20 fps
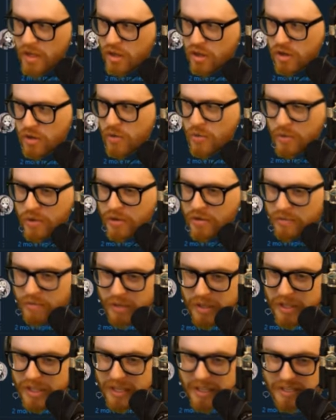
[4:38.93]
you weren't
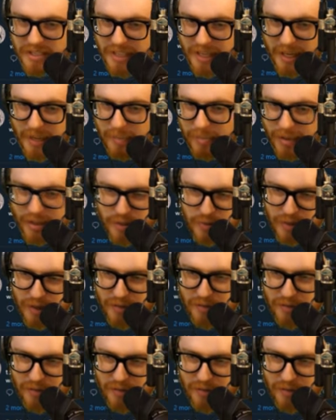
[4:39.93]
really a second place, whatever.